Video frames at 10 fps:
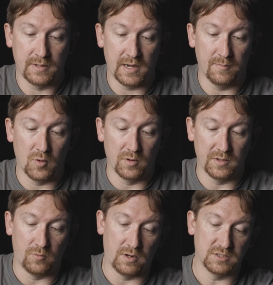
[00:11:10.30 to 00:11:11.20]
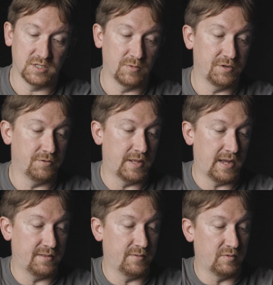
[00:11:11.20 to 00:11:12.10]
Kind of boring to watch someone do
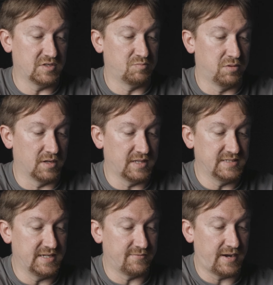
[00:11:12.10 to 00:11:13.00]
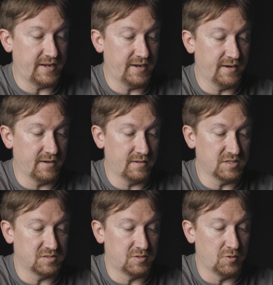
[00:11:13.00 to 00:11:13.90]
that. And then we just plug these in right here. I'll
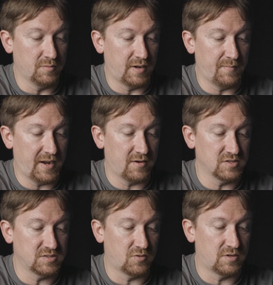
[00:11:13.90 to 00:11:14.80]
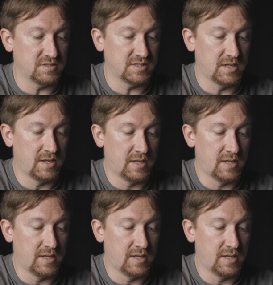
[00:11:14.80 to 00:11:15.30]
just do it my power source.